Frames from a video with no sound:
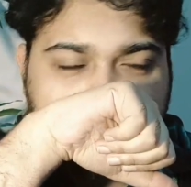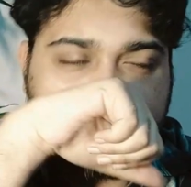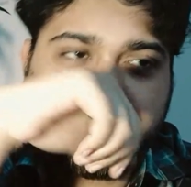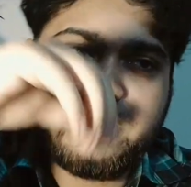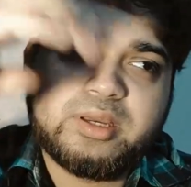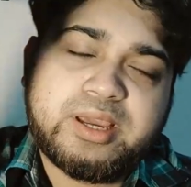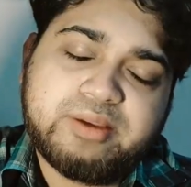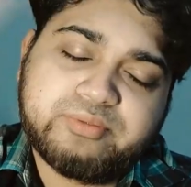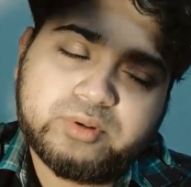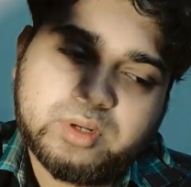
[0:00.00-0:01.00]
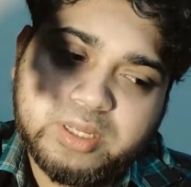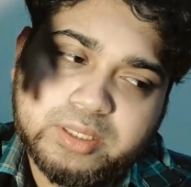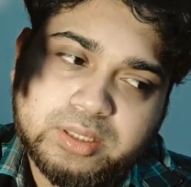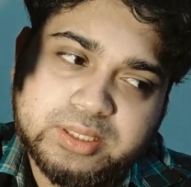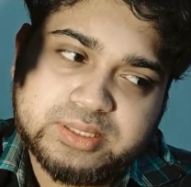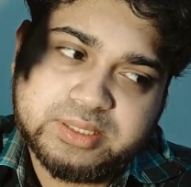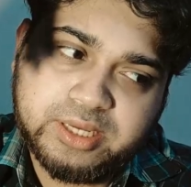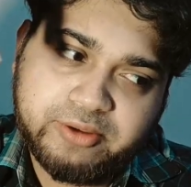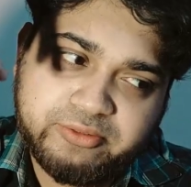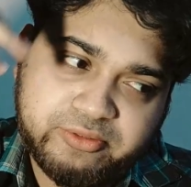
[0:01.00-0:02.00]
And yeah, after like let's
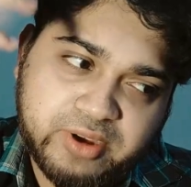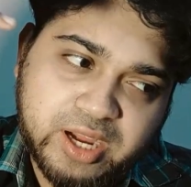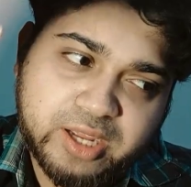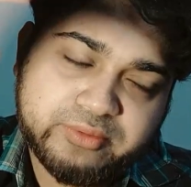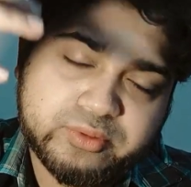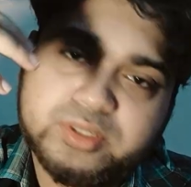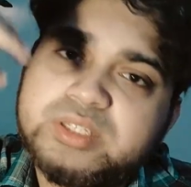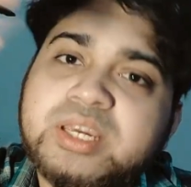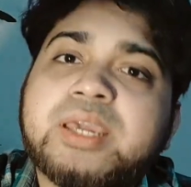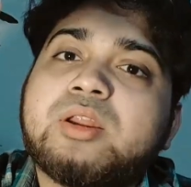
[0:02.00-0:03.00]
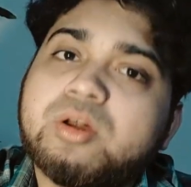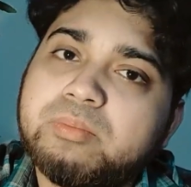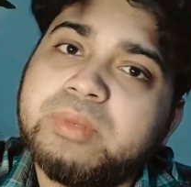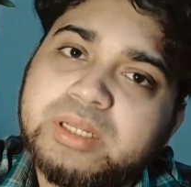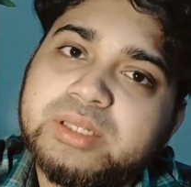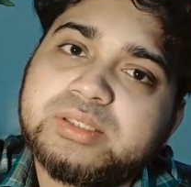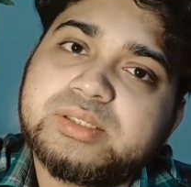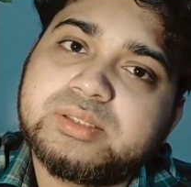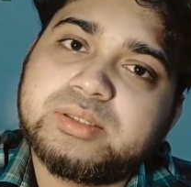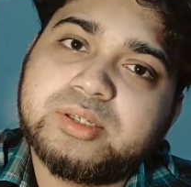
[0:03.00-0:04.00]
say 5 to 10 odd
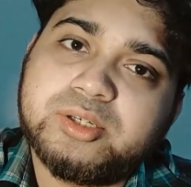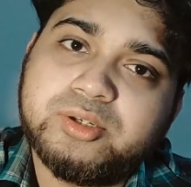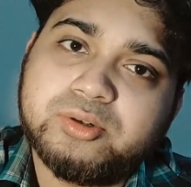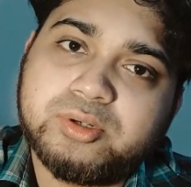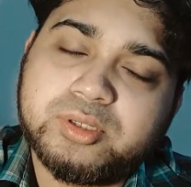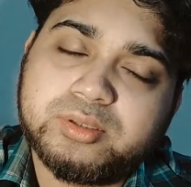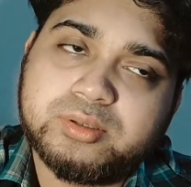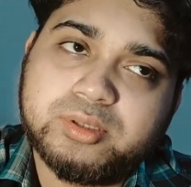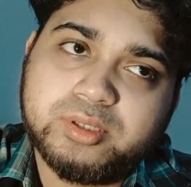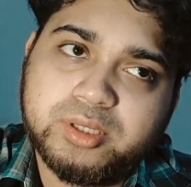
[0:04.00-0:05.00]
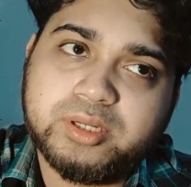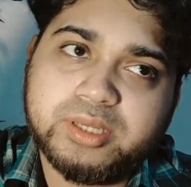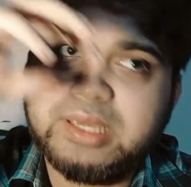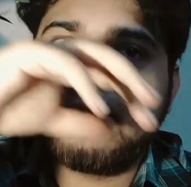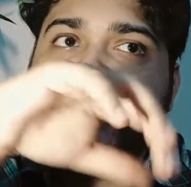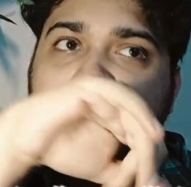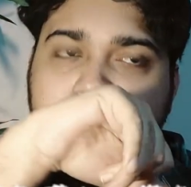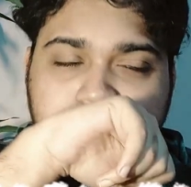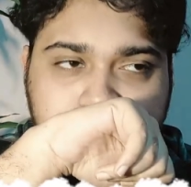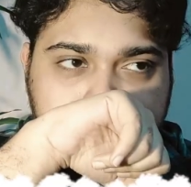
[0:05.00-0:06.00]
minutes, you're gonna get that
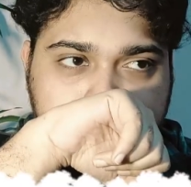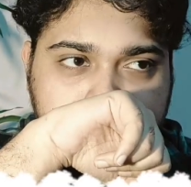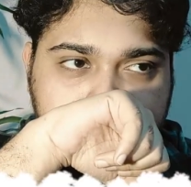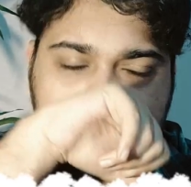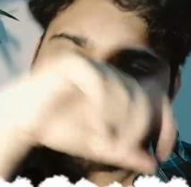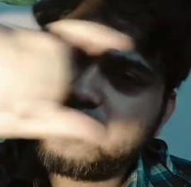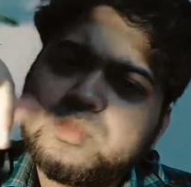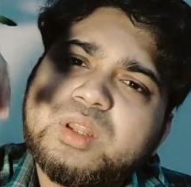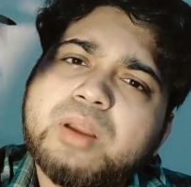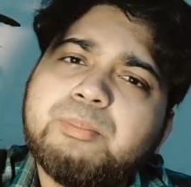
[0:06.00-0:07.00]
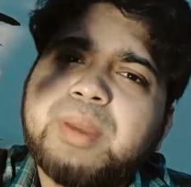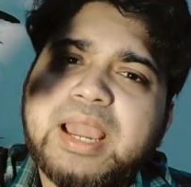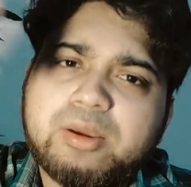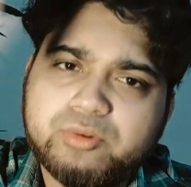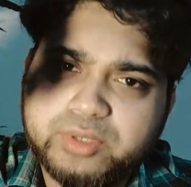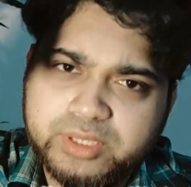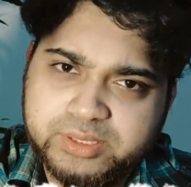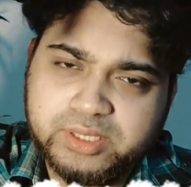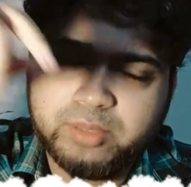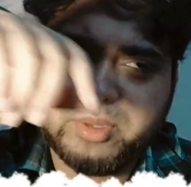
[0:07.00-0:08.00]

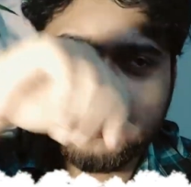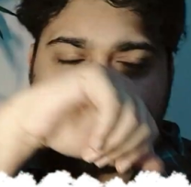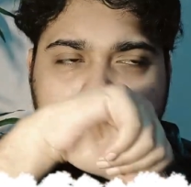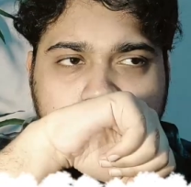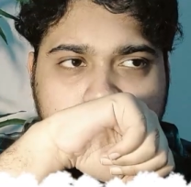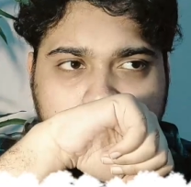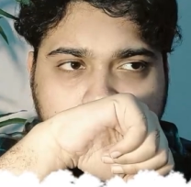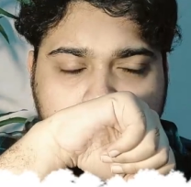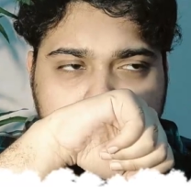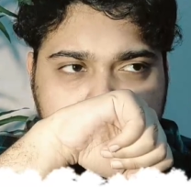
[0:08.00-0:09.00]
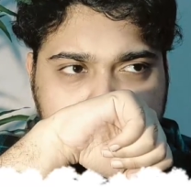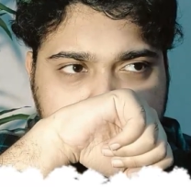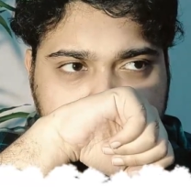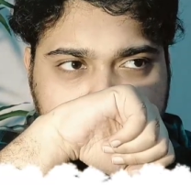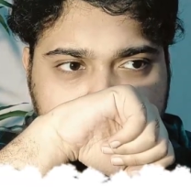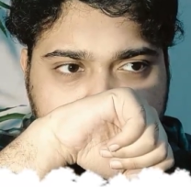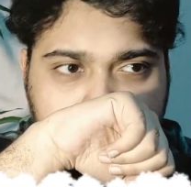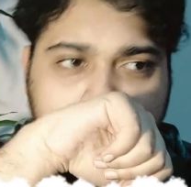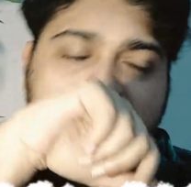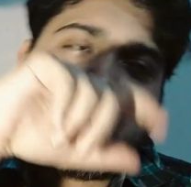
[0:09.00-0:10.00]
powderiness coming through it. Now
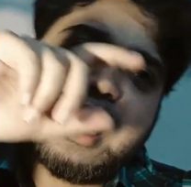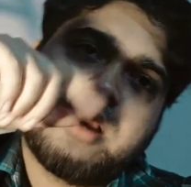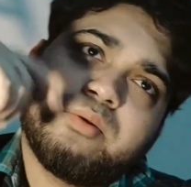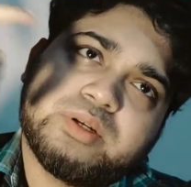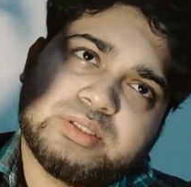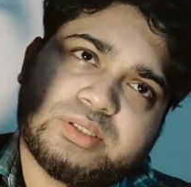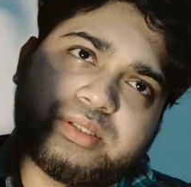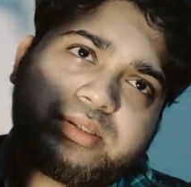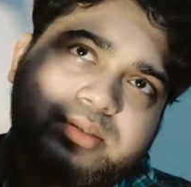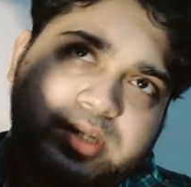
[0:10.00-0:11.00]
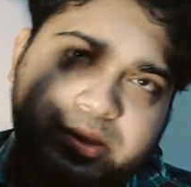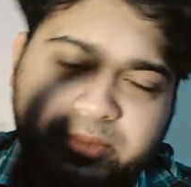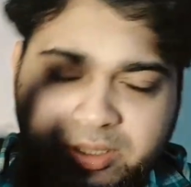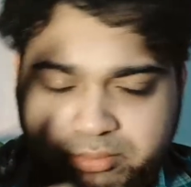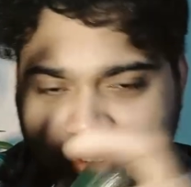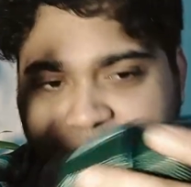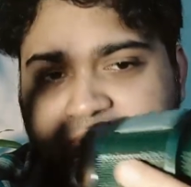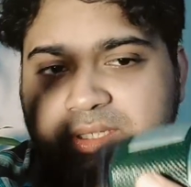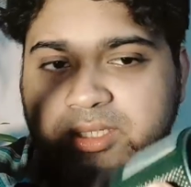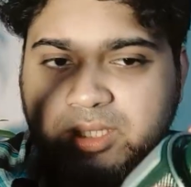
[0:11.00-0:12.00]
the iris, I mean,
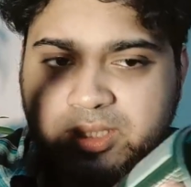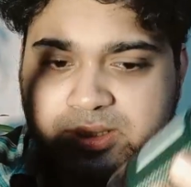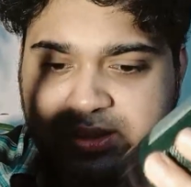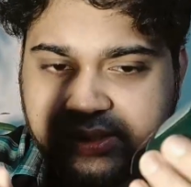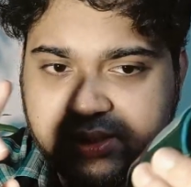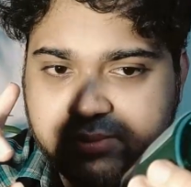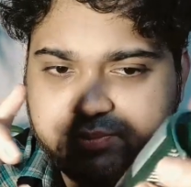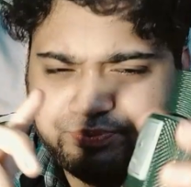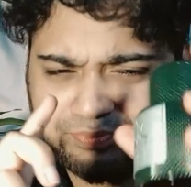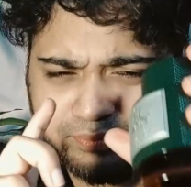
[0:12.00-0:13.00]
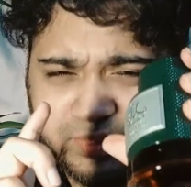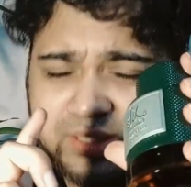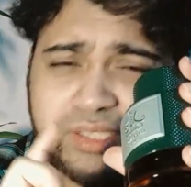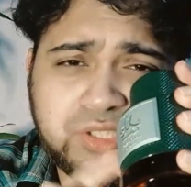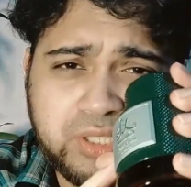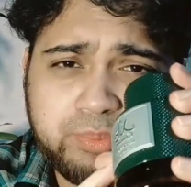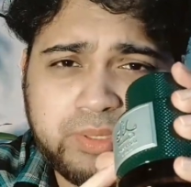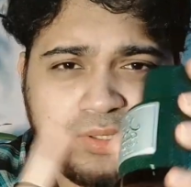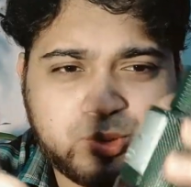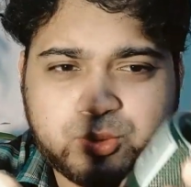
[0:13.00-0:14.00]
definitely it's a
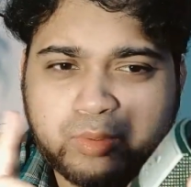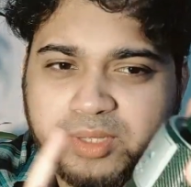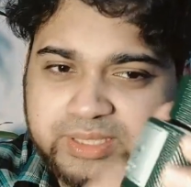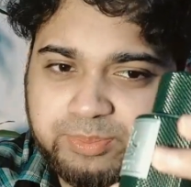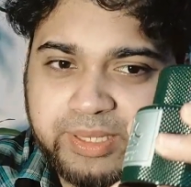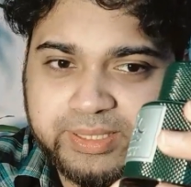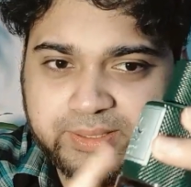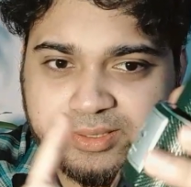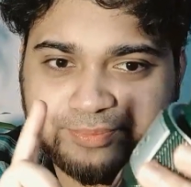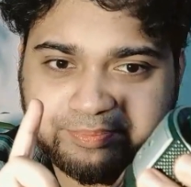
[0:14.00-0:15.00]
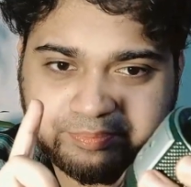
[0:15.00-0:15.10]
cheapie, so don't expect